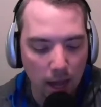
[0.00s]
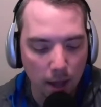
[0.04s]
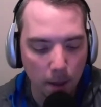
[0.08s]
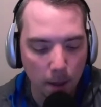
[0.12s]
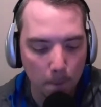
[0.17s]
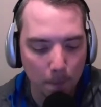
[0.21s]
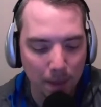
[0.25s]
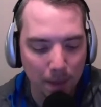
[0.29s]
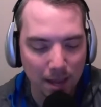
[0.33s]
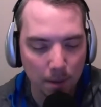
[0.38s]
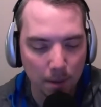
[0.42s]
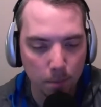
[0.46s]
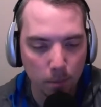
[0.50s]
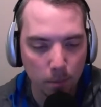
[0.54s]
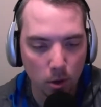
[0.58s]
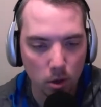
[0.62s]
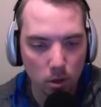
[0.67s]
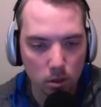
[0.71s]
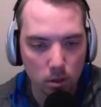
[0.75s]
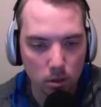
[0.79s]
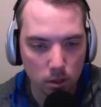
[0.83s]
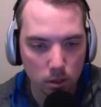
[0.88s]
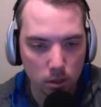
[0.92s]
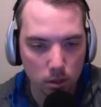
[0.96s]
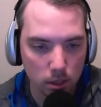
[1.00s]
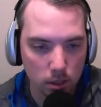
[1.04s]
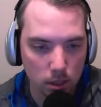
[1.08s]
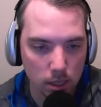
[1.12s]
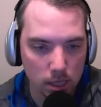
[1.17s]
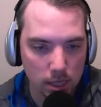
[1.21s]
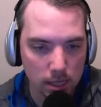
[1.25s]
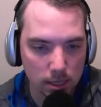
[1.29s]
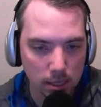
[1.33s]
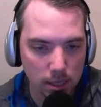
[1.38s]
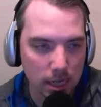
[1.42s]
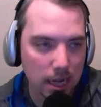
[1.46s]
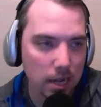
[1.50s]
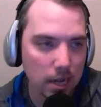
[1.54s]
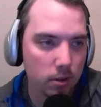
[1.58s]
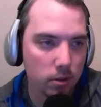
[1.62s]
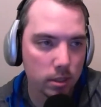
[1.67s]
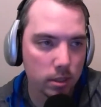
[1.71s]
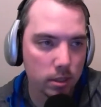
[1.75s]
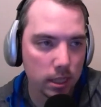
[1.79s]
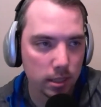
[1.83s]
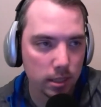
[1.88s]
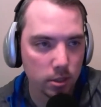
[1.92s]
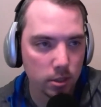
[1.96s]
Matt Barkley is now the
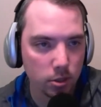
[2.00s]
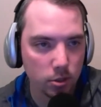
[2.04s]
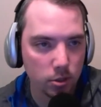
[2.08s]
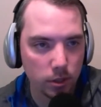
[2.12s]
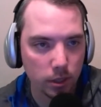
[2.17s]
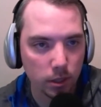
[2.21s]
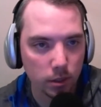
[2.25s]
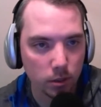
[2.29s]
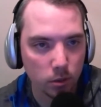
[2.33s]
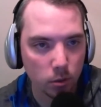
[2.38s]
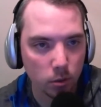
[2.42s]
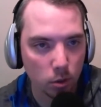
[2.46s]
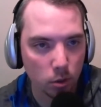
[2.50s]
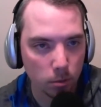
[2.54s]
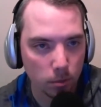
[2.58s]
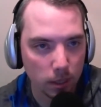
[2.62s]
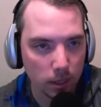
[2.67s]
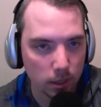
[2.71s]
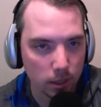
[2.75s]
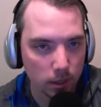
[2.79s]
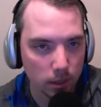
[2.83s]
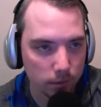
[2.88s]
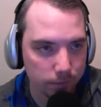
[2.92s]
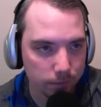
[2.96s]
second string quarterback.